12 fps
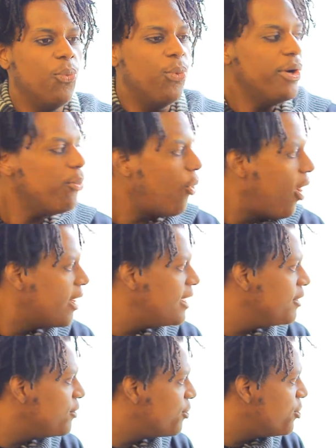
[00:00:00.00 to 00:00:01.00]
we're
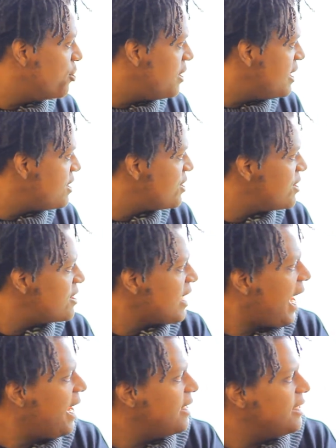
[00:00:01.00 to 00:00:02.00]
walking through this
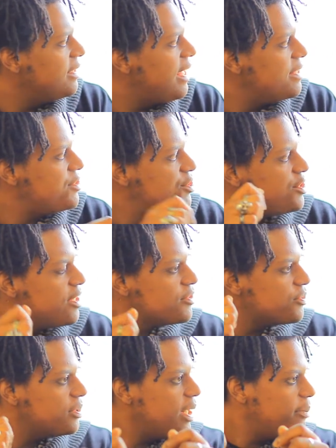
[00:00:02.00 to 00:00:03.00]
society that's
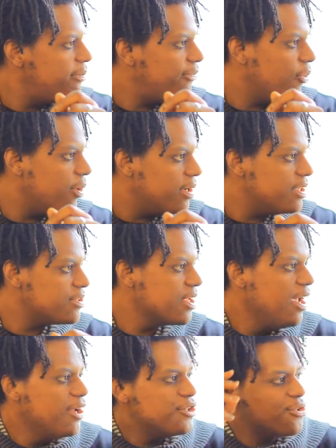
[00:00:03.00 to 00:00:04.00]
chiseled up for us,
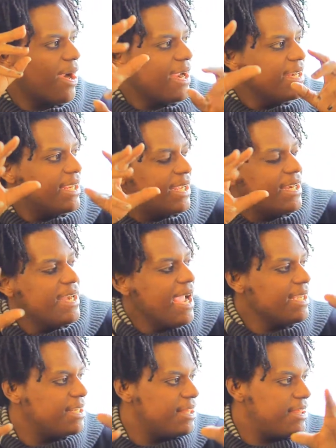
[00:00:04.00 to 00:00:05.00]
trying to
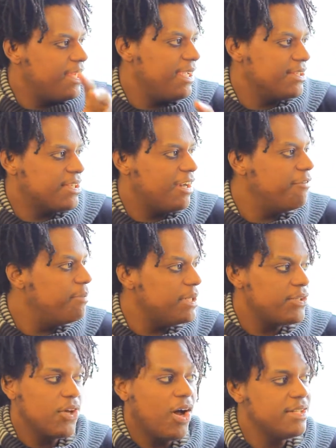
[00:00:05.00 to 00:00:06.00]
connect to things that have
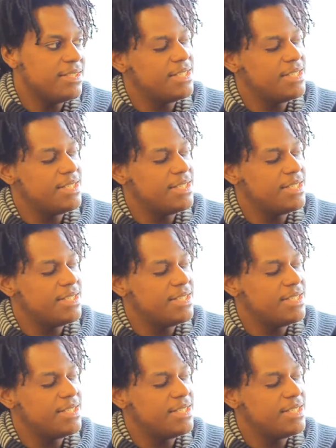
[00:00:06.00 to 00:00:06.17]
been taught